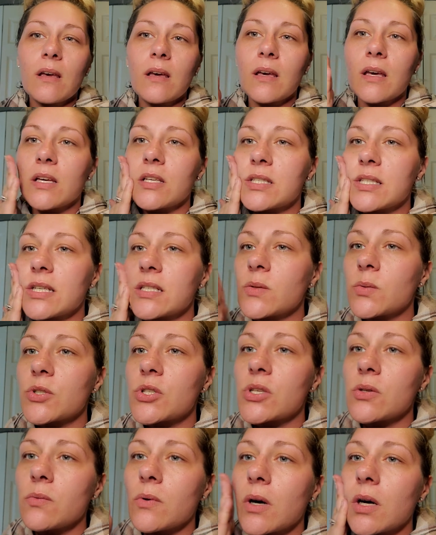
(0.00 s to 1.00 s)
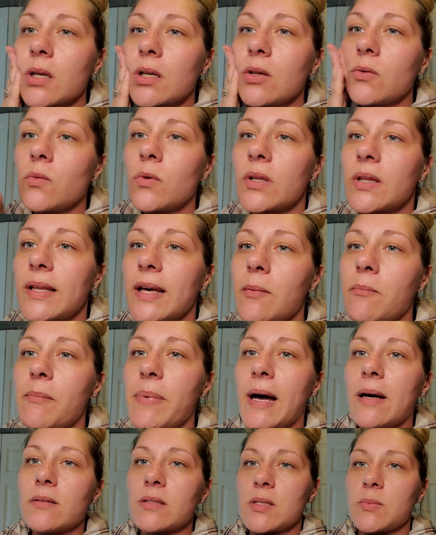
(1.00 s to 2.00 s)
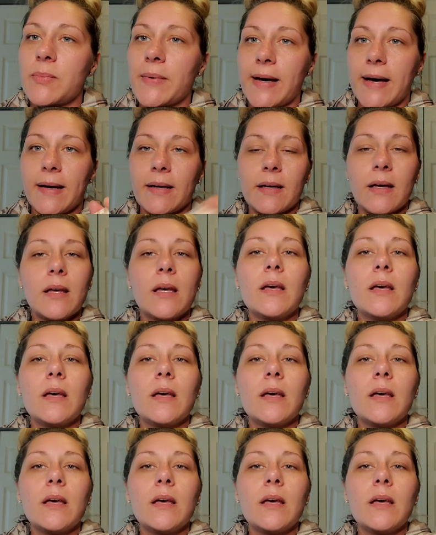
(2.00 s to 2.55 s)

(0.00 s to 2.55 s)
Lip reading: because that's what you want. You want that bounce back.